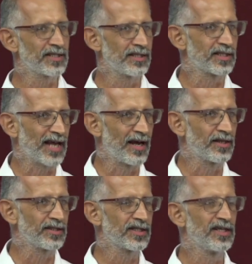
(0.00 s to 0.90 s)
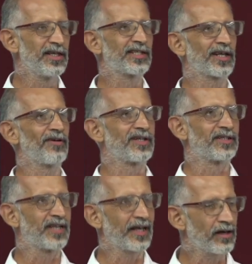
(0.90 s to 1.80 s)
based in science. It's a
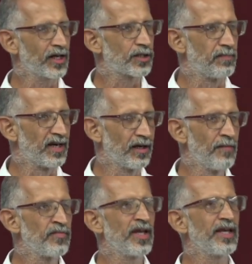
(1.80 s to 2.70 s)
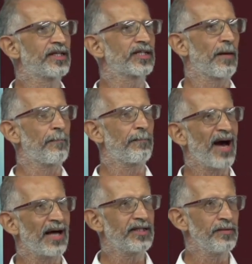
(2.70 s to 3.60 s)
ridiculous bill. It is a
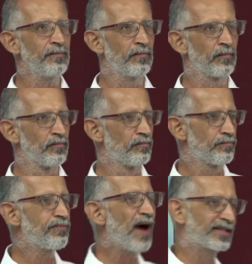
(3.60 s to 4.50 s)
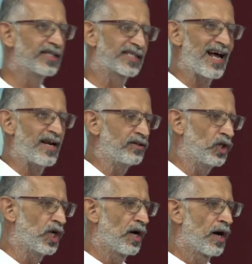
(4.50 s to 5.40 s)
party
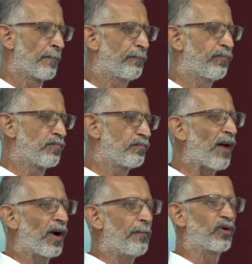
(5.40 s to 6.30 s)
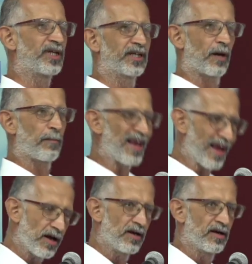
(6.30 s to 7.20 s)
partisan power political
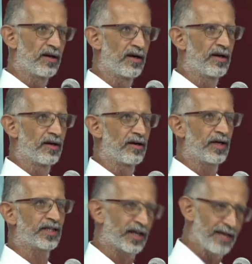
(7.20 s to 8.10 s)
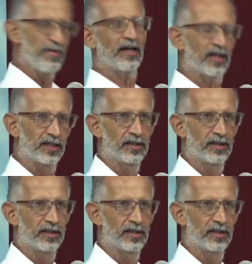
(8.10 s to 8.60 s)
play. It's a gimmick